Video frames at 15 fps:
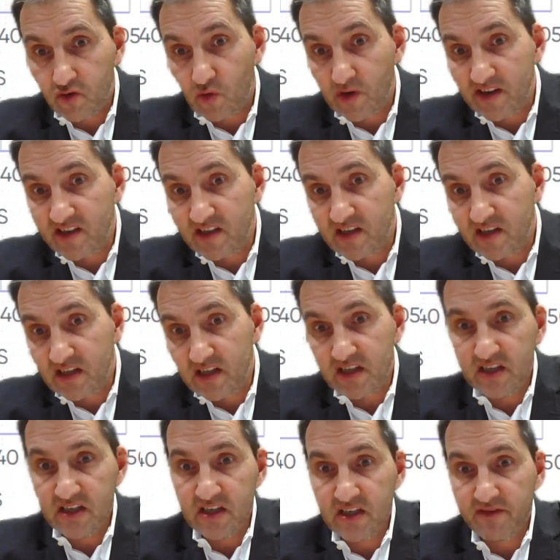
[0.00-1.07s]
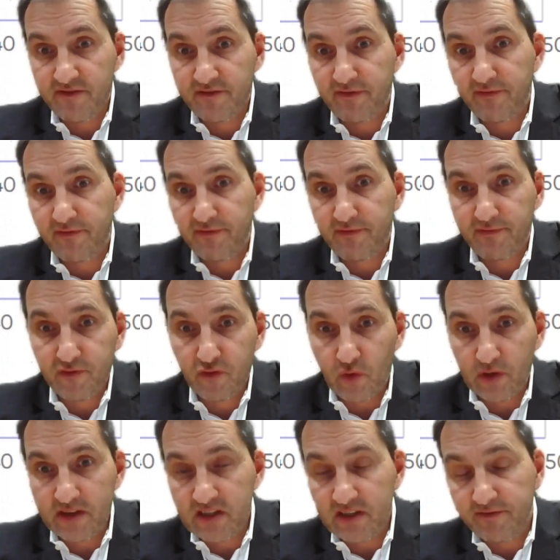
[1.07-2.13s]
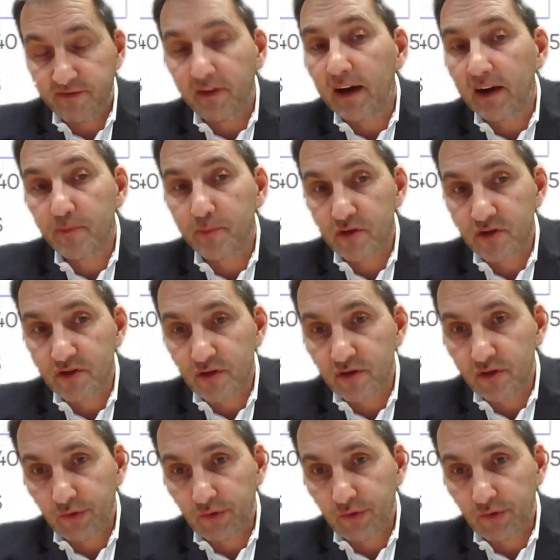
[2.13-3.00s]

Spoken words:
25%